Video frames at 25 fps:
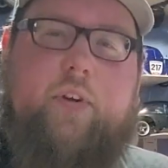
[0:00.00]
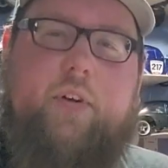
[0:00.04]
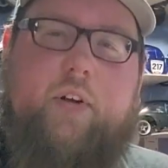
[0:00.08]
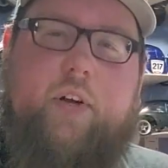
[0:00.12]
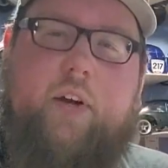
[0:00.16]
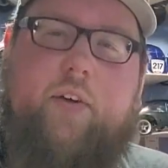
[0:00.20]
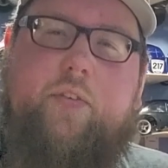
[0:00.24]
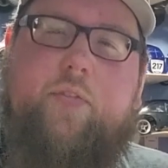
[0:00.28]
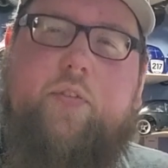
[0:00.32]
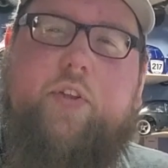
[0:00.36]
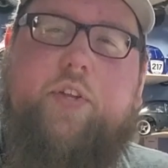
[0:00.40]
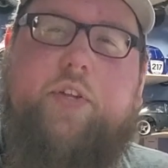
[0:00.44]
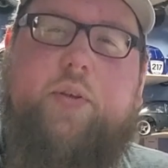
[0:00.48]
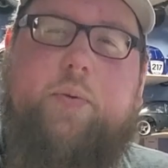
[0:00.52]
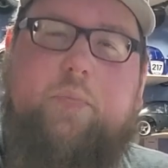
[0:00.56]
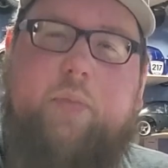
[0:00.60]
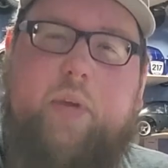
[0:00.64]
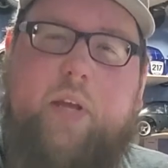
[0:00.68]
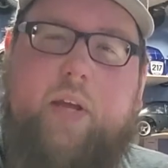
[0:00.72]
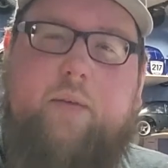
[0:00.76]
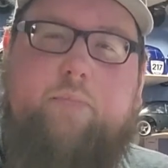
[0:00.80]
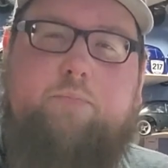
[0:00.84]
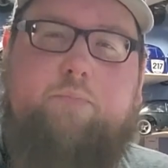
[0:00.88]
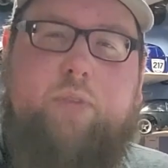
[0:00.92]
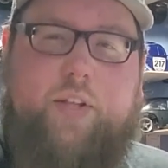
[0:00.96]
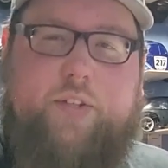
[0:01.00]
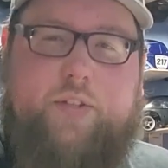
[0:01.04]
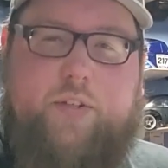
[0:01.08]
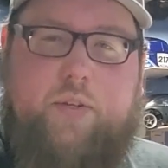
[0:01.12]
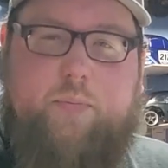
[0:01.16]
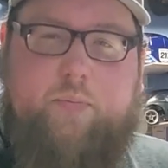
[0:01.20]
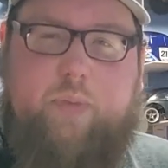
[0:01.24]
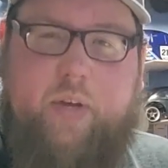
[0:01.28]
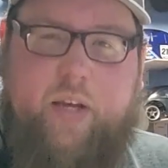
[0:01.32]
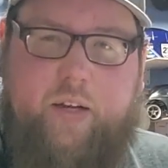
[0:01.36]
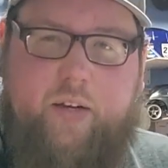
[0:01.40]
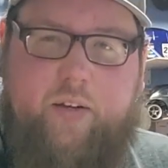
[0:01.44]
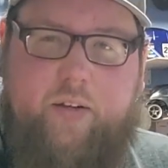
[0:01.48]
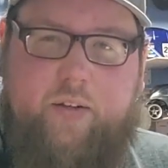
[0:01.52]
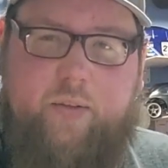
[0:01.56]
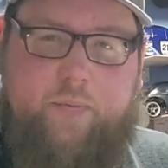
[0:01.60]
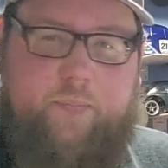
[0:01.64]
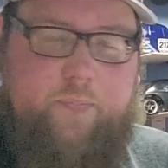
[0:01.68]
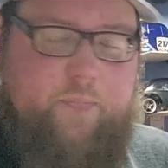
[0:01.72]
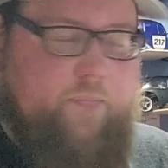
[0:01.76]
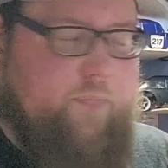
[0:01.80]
of the Tamiya Blitzer Beetle.